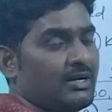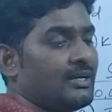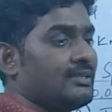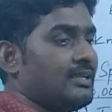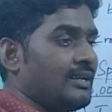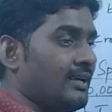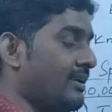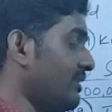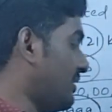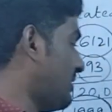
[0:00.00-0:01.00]
What it is
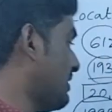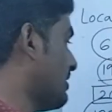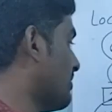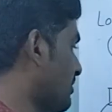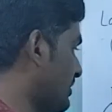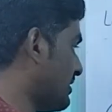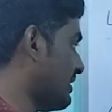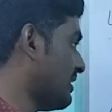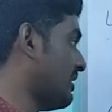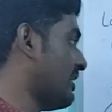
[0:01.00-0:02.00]
declared? Indian
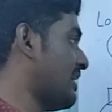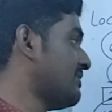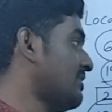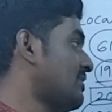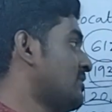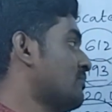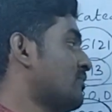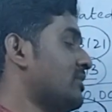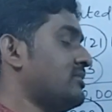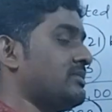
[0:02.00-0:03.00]
government declared as a
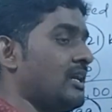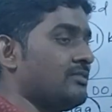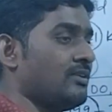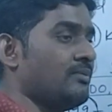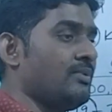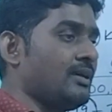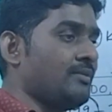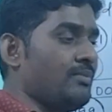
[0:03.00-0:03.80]
bird sanctuary.